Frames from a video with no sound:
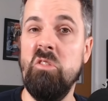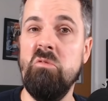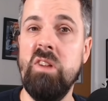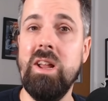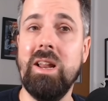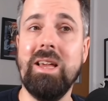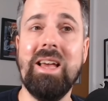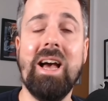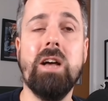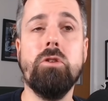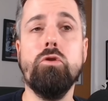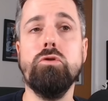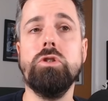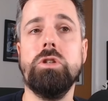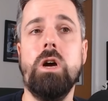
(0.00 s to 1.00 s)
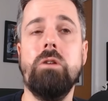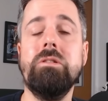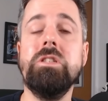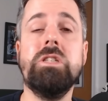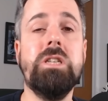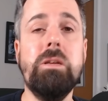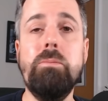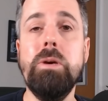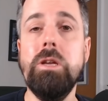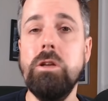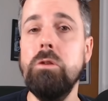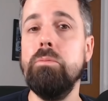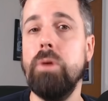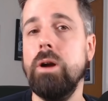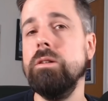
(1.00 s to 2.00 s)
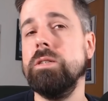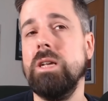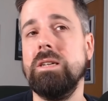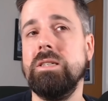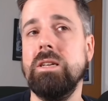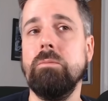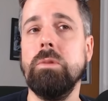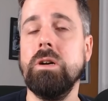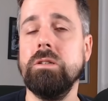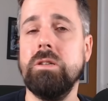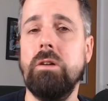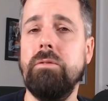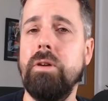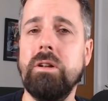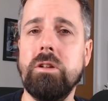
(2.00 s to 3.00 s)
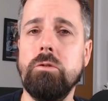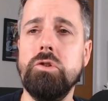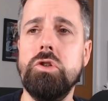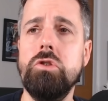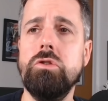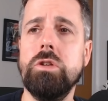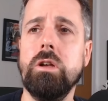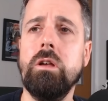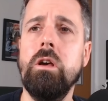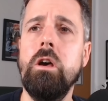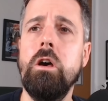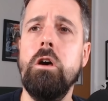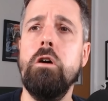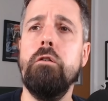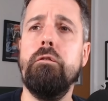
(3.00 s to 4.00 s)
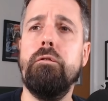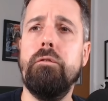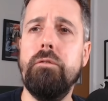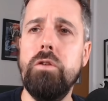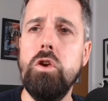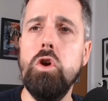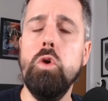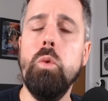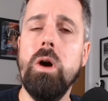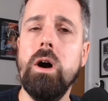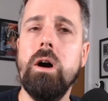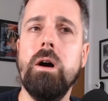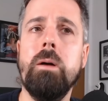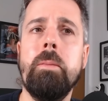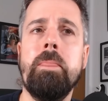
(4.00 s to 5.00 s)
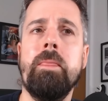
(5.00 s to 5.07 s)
really, and also in CPU processing, because I found I was using fewer